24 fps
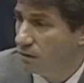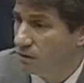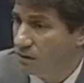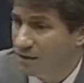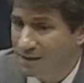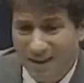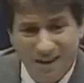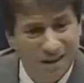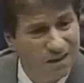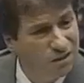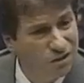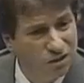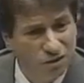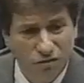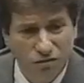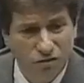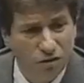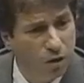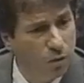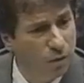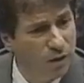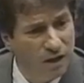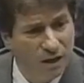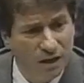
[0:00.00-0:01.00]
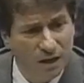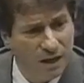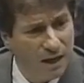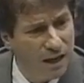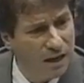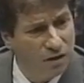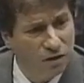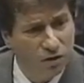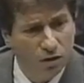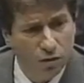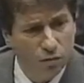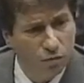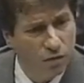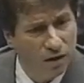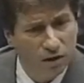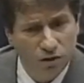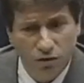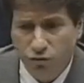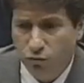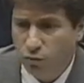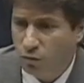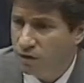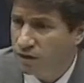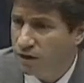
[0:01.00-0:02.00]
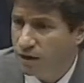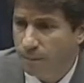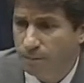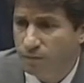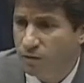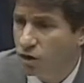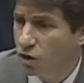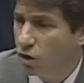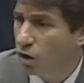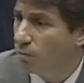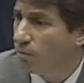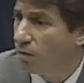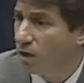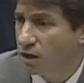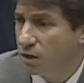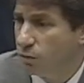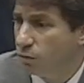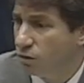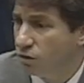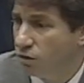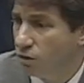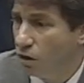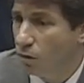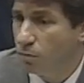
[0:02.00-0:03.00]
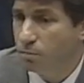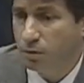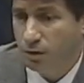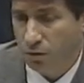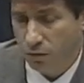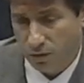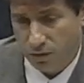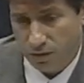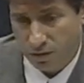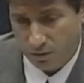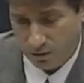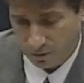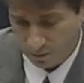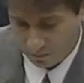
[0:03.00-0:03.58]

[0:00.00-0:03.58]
They could just go in and out and no records were kept and nobody would know, period.